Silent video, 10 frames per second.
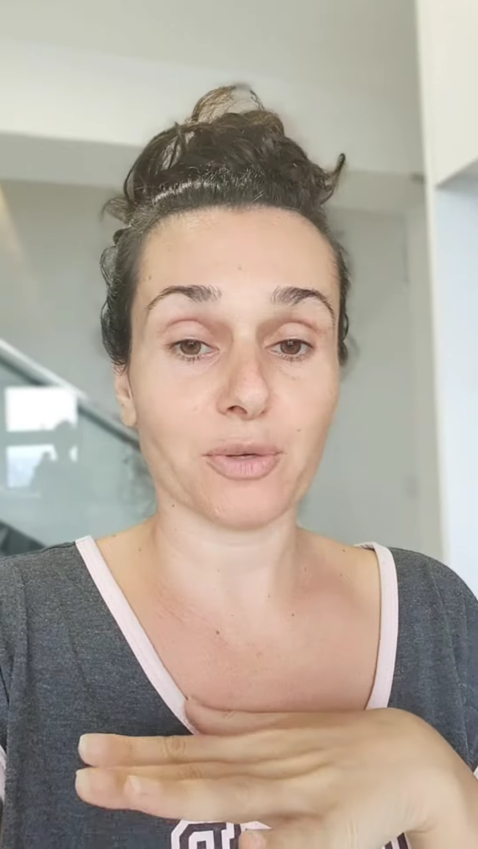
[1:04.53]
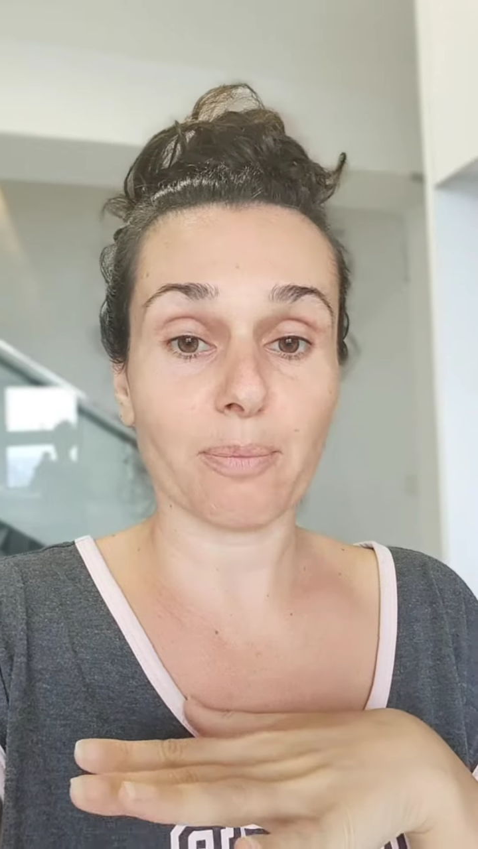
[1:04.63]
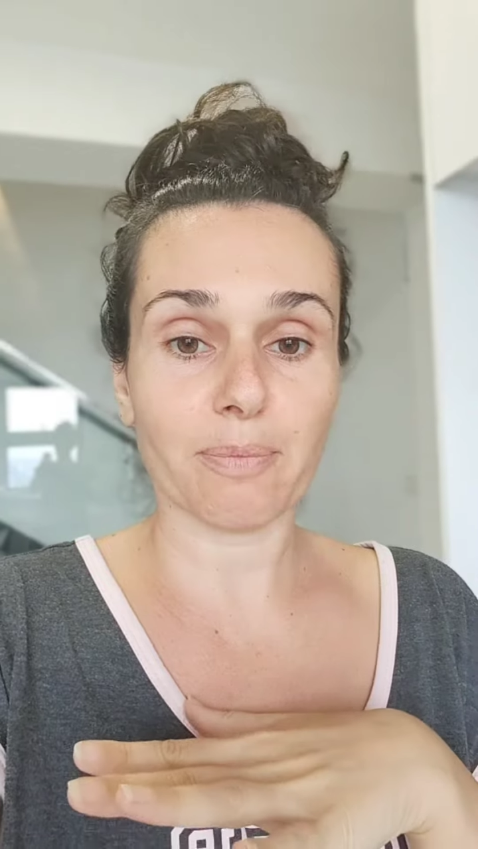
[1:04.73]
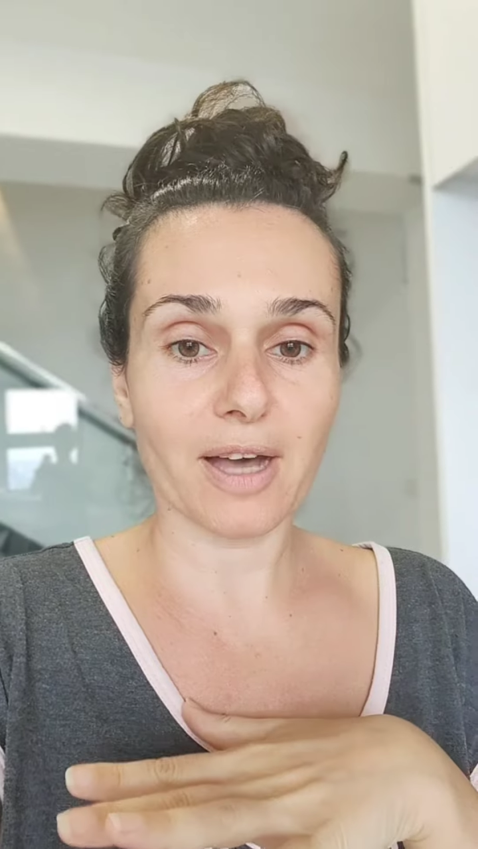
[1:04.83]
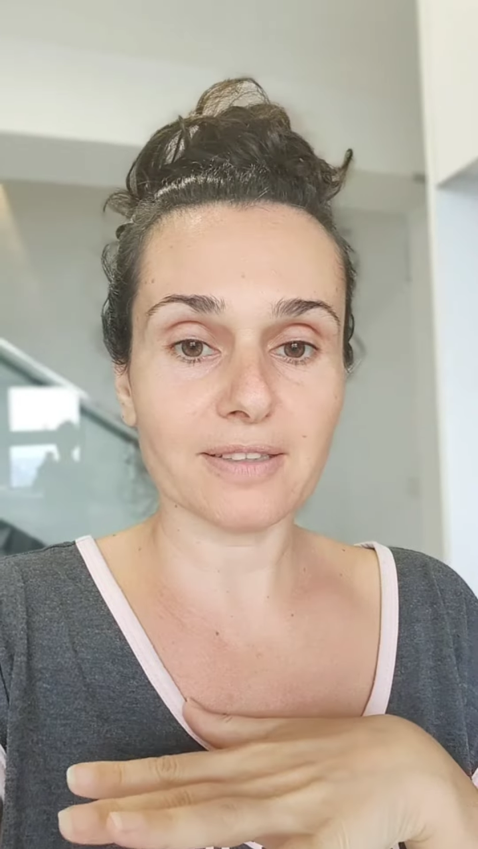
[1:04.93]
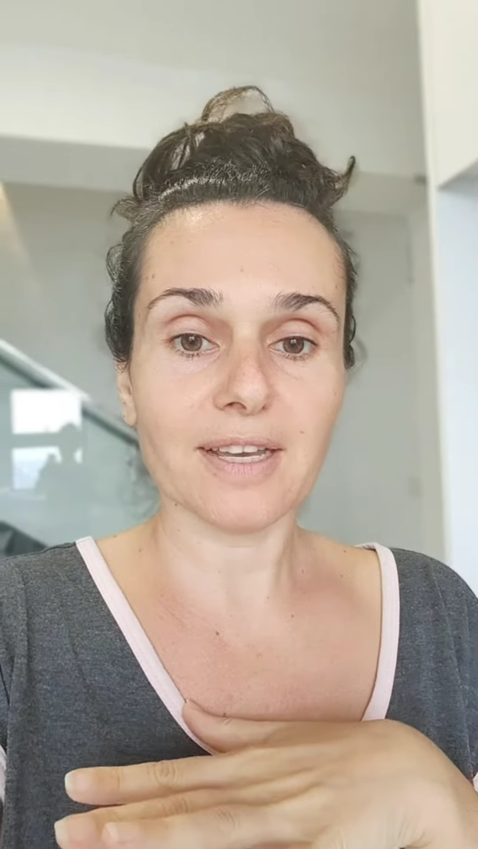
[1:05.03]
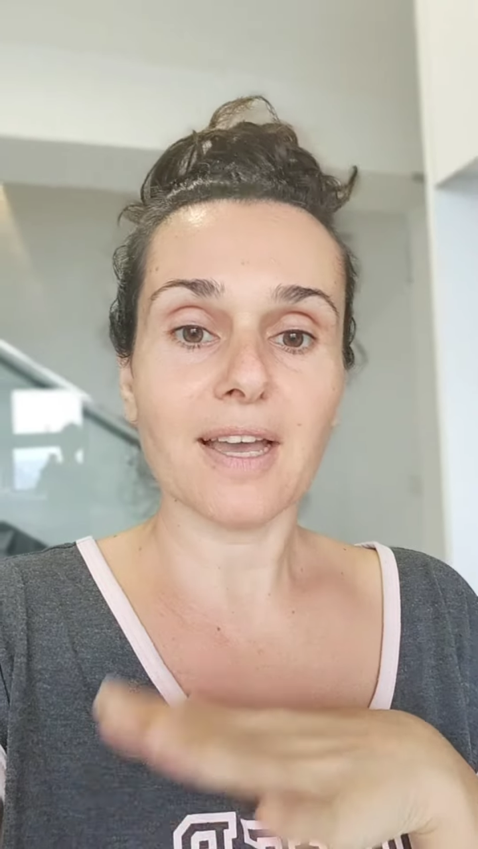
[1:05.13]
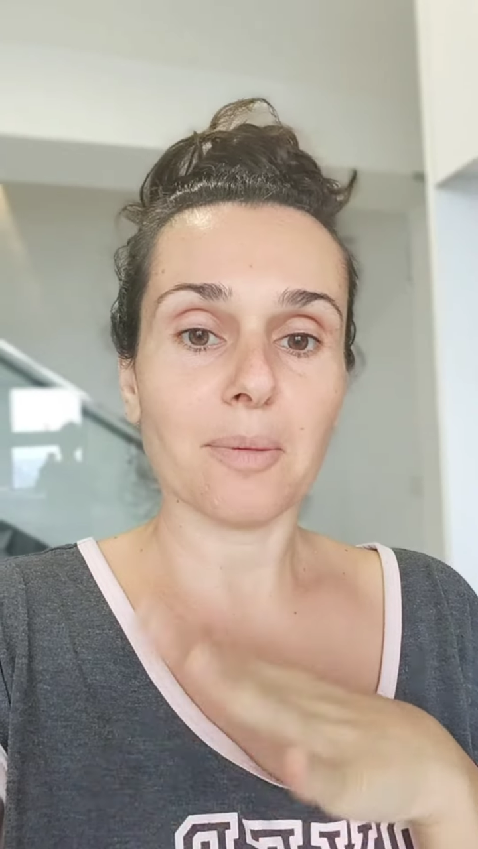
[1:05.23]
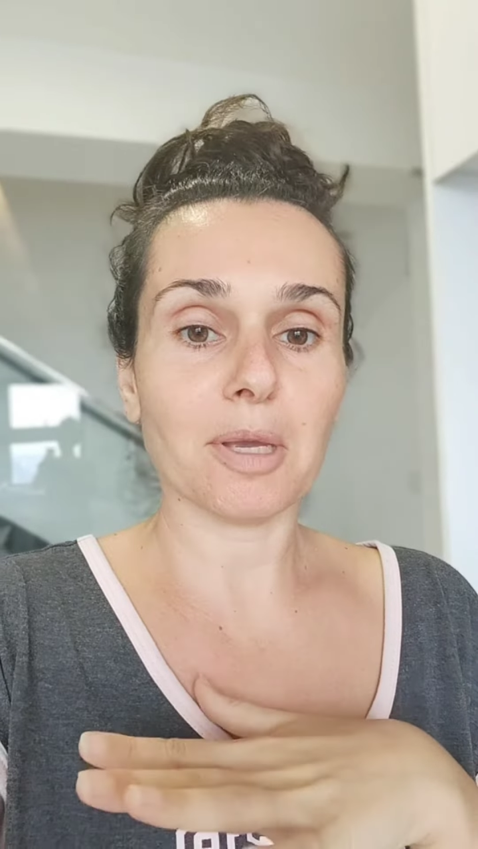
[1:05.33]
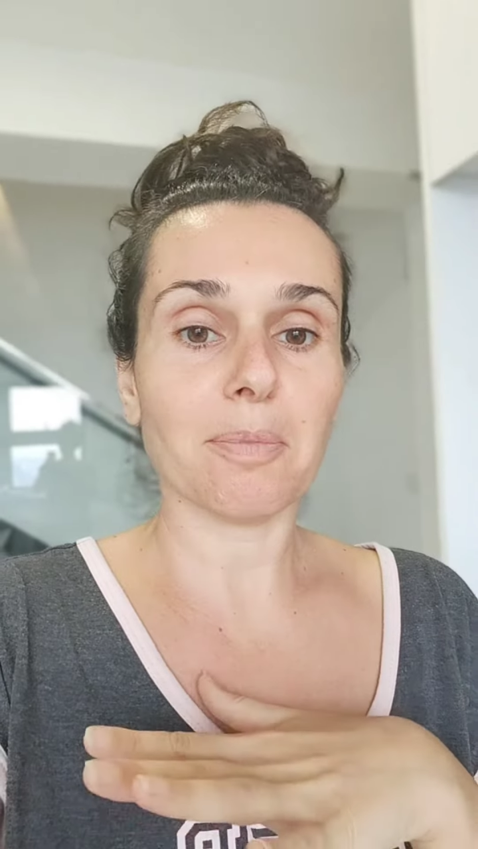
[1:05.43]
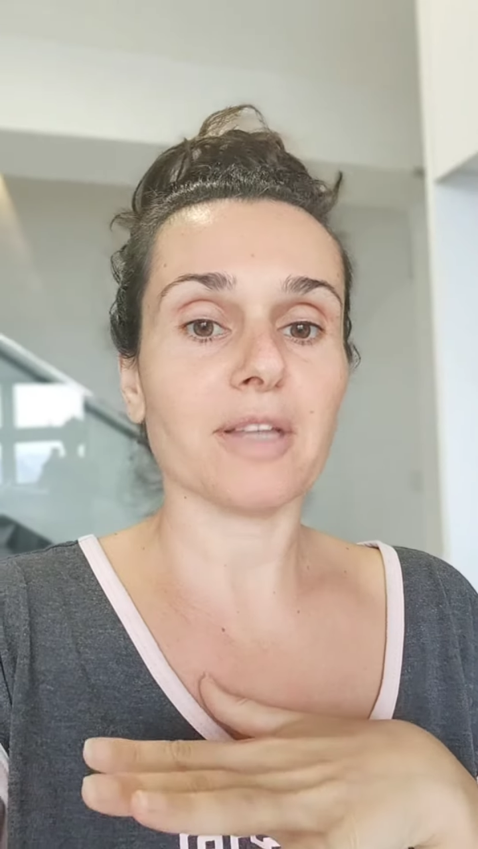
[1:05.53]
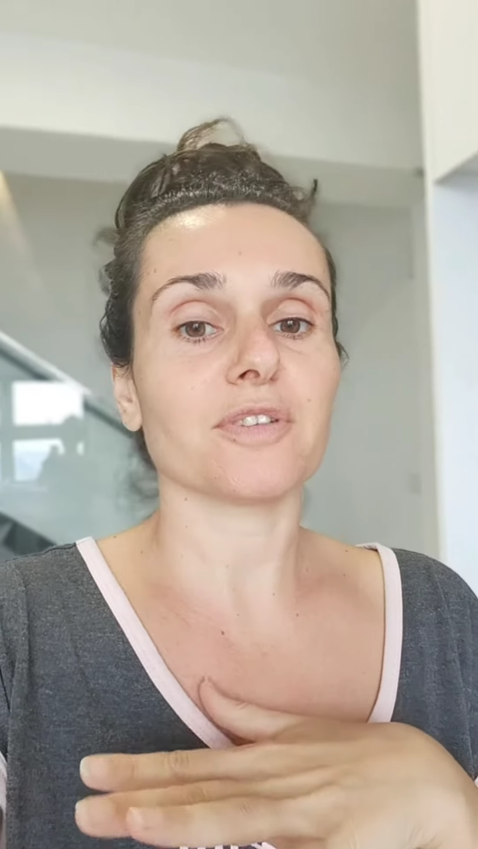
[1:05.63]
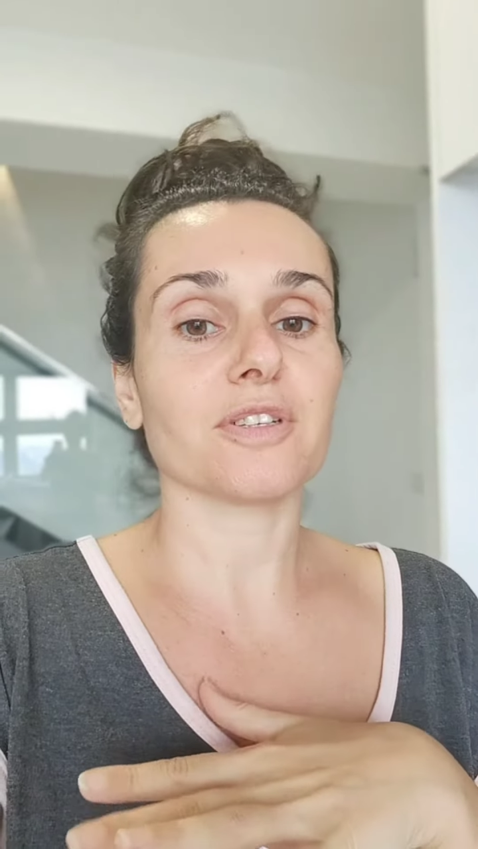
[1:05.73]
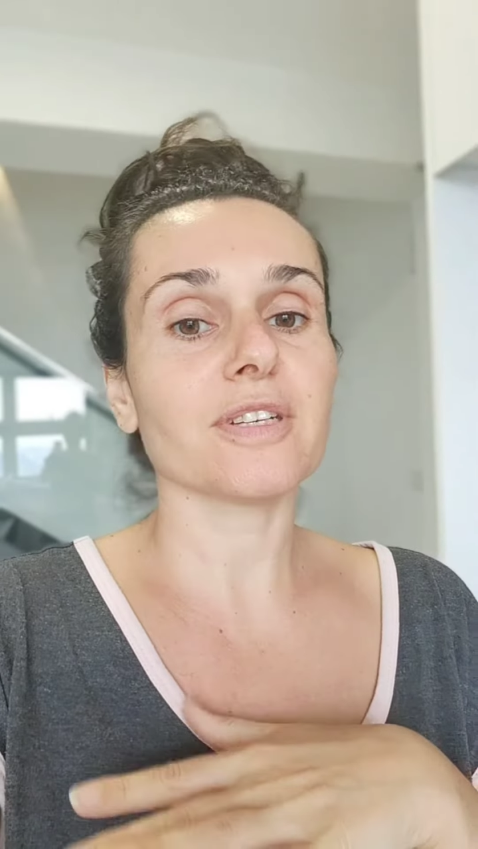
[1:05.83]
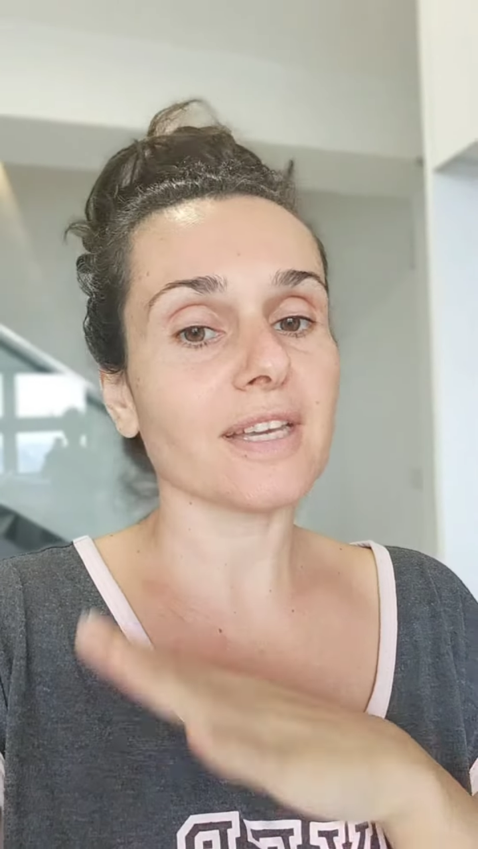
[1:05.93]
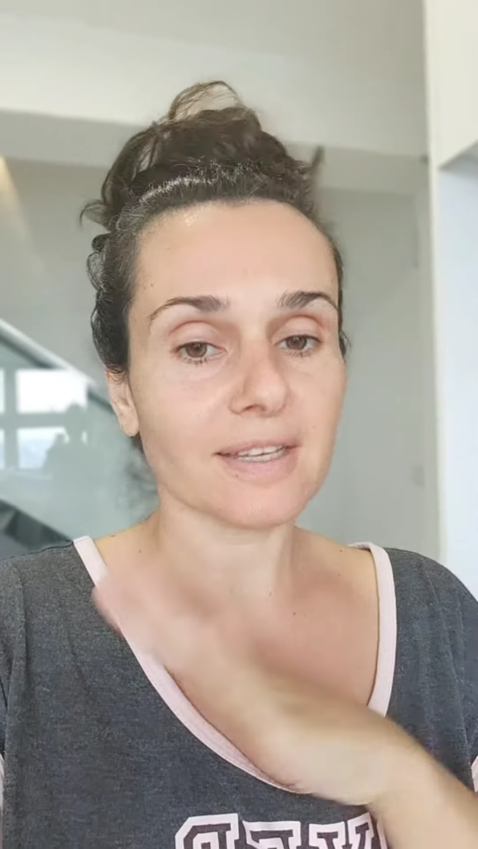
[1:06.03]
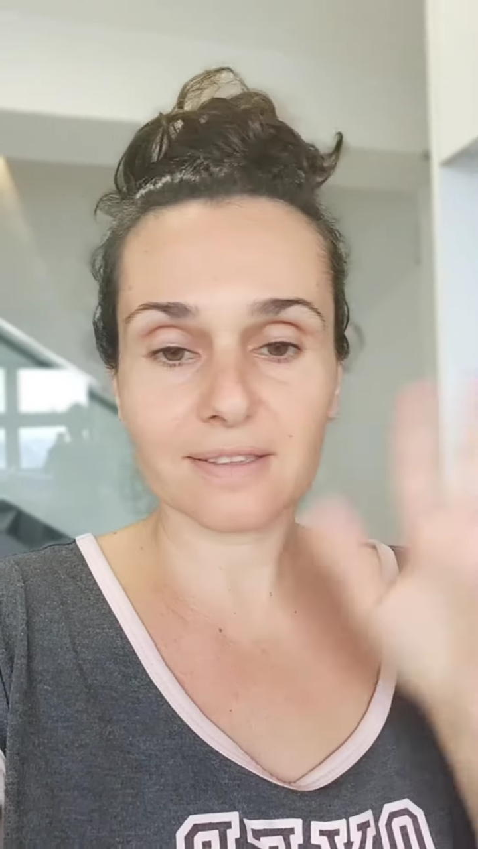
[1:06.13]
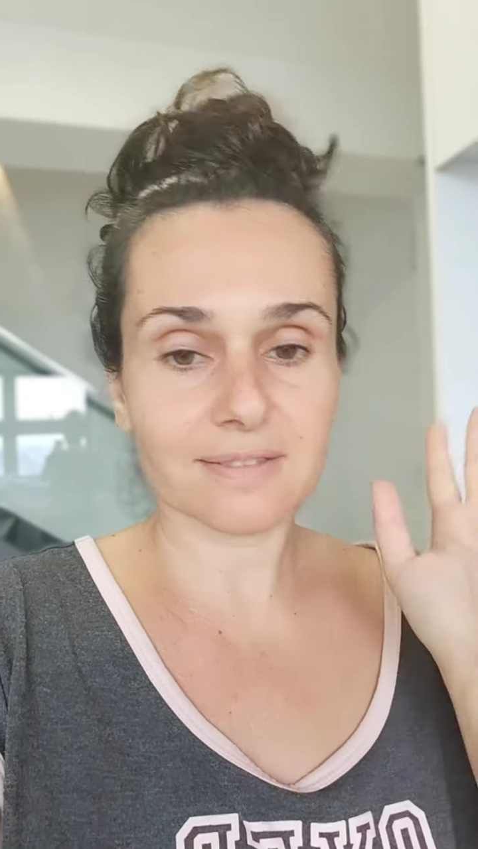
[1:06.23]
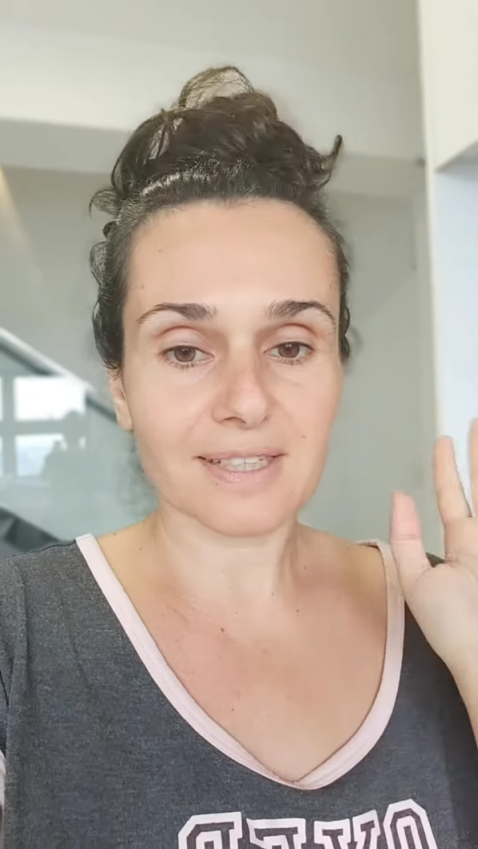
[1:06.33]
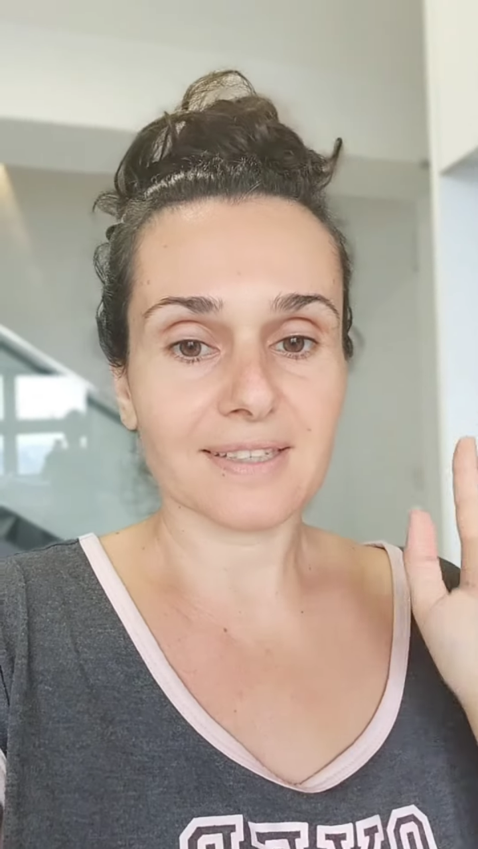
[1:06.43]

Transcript: your pot, big pot for cooking, and